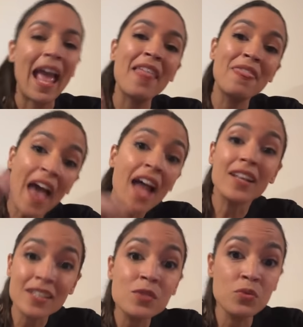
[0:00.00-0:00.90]
And
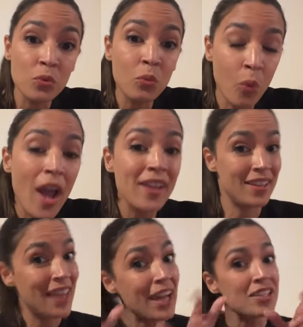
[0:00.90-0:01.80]
that is
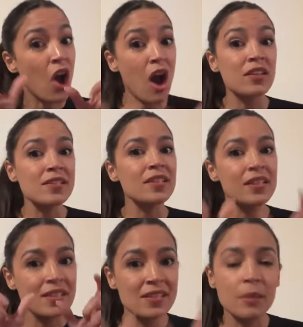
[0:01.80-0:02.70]
honestly the